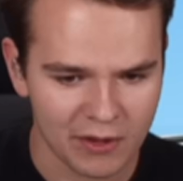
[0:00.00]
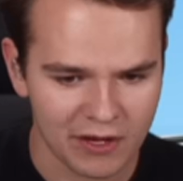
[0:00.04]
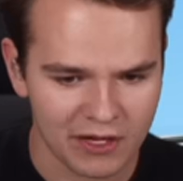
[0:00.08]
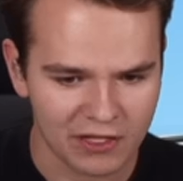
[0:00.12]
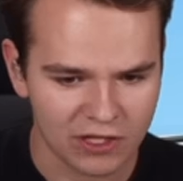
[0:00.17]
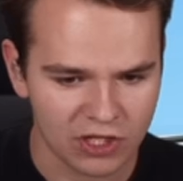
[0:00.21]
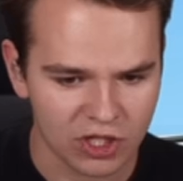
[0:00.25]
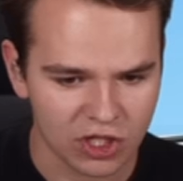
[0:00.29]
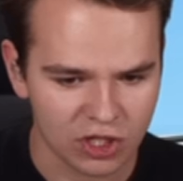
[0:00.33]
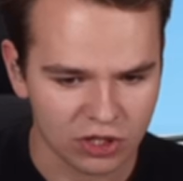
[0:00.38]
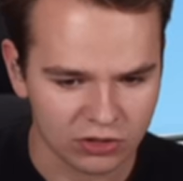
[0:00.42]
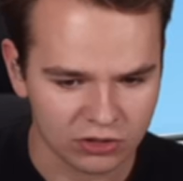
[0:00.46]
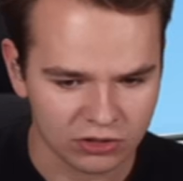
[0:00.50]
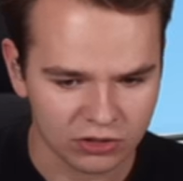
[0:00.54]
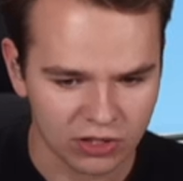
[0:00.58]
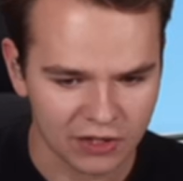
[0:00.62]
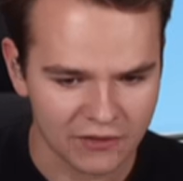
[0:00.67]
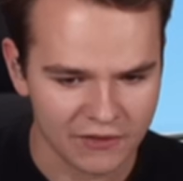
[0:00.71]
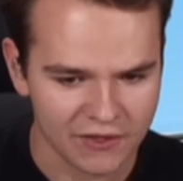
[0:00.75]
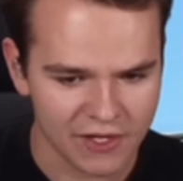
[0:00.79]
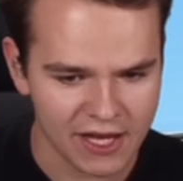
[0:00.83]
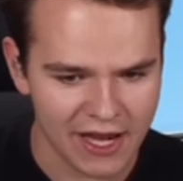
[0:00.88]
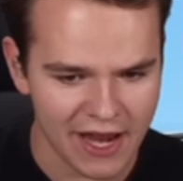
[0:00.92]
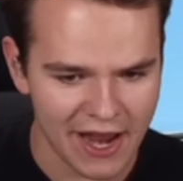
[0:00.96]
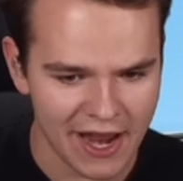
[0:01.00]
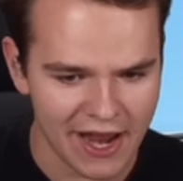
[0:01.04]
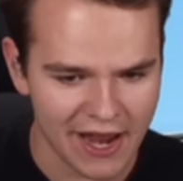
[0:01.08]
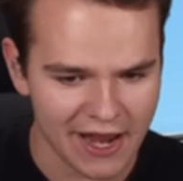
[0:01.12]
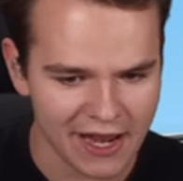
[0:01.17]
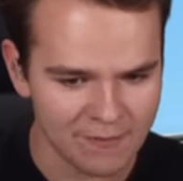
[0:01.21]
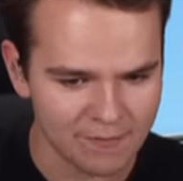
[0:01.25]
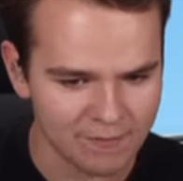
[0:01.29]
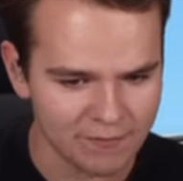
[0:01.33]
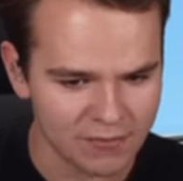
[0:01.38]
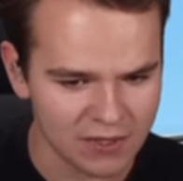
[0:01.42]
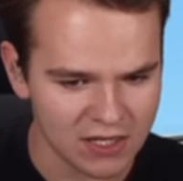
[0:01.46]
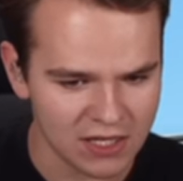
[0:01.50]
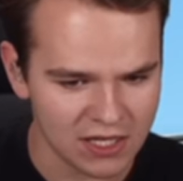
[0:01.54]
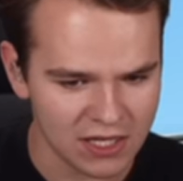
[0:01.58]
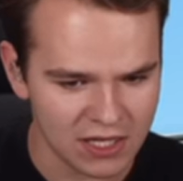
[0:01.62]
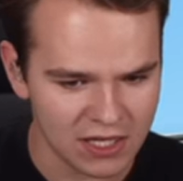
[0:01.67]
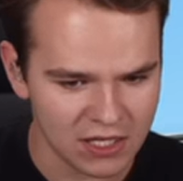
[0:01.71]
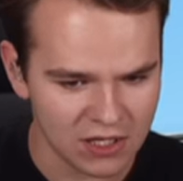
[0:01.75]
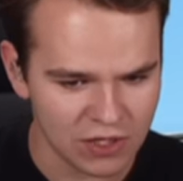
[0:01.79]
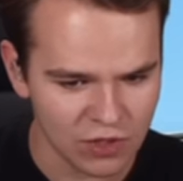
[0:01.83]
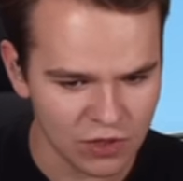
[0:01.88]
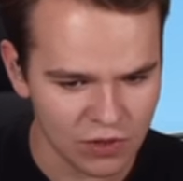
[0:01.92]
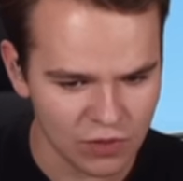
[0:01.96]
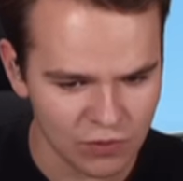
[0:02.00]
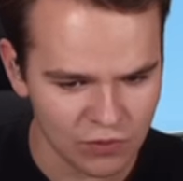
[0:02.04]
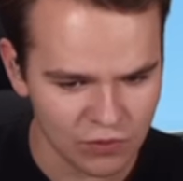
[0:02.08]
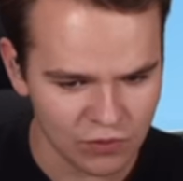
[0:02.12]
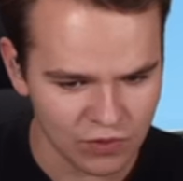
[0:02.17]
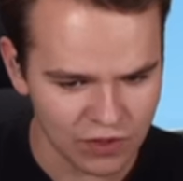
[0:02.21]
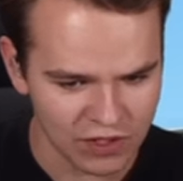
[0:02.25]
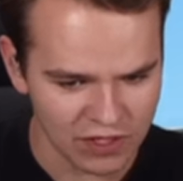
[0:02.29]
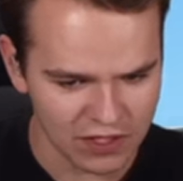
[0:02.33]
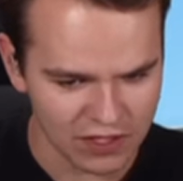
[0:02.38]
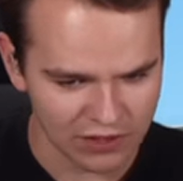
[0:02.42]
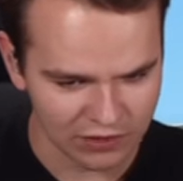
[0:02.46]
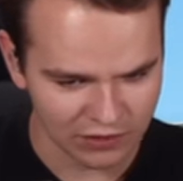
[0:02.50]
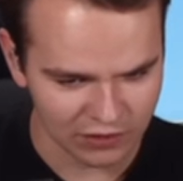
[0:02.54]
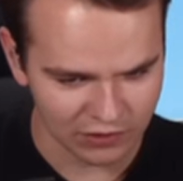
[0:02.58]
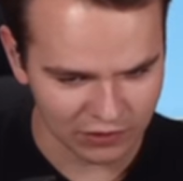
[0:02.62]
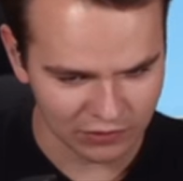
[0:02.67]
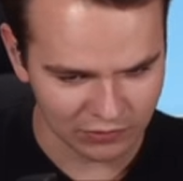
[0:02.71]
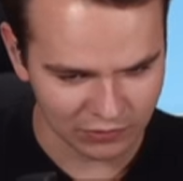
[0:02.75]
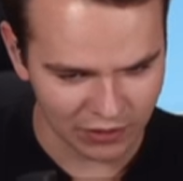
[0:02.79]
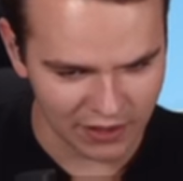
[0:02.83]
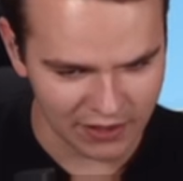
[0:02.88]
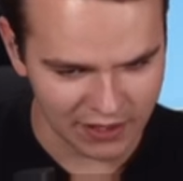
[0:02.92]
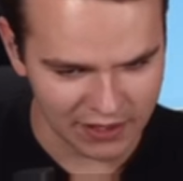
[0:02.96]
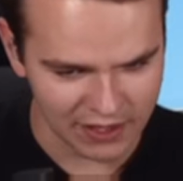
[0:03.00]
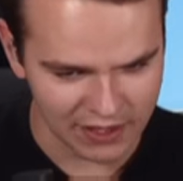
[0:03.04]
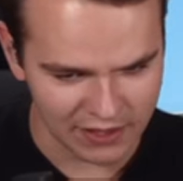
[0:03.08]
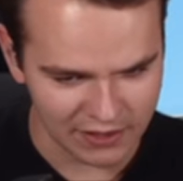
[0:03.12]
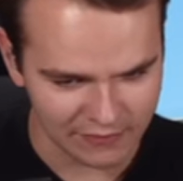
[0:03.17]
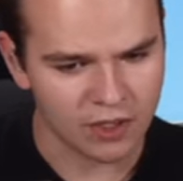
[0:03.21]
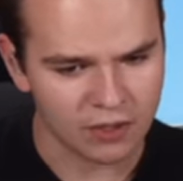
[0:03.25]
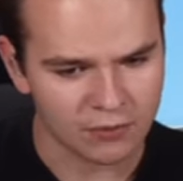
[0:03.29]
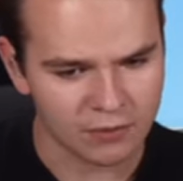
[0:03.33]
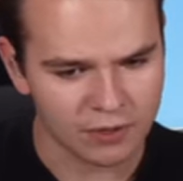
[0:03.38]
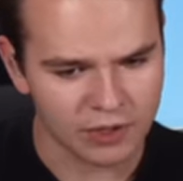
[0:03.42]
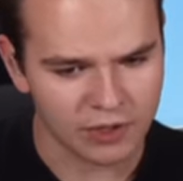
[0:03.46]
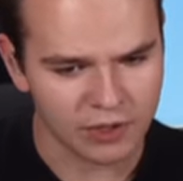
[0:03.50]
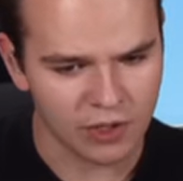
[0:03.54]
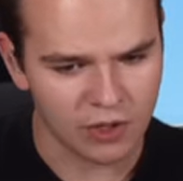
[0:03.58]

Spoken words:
I mean, we can turn on the APU here, right? There we